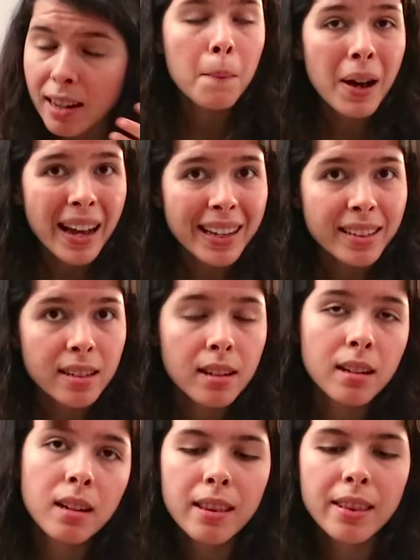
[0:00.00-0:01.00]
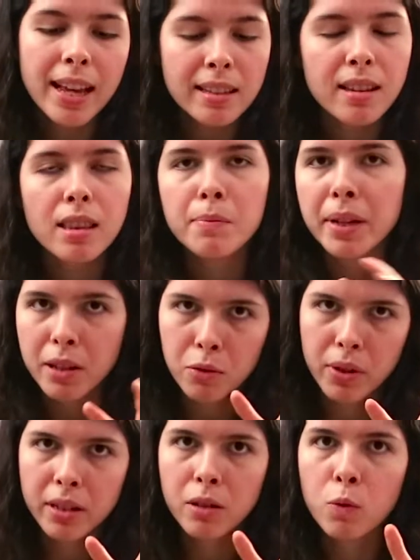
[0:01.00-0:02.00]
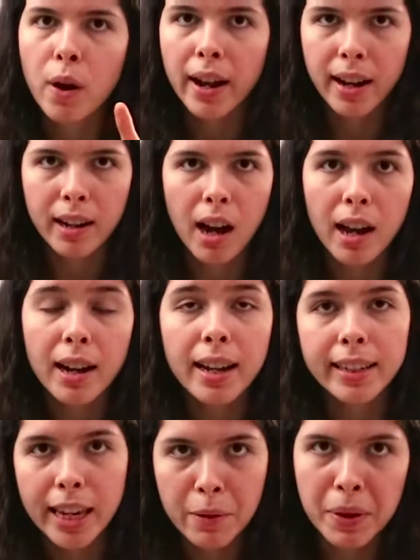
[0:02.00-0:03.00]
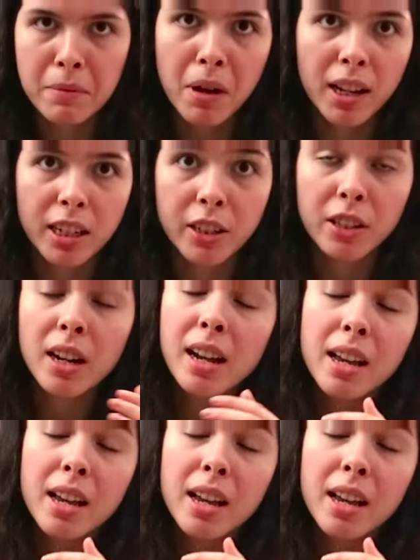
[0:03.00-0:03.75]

But that's not the biggest reason why I got a gaming monitor.